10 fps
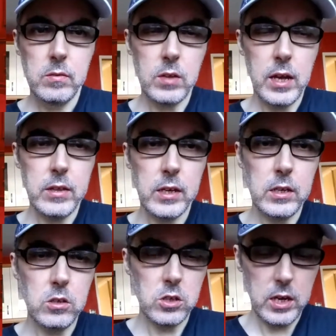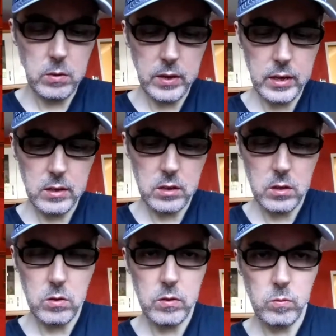Well, I think it does anyway. Don't
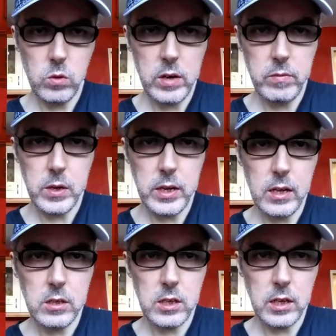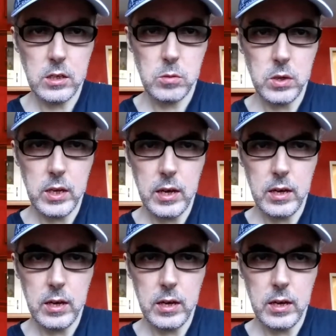know what everybody else thinks, but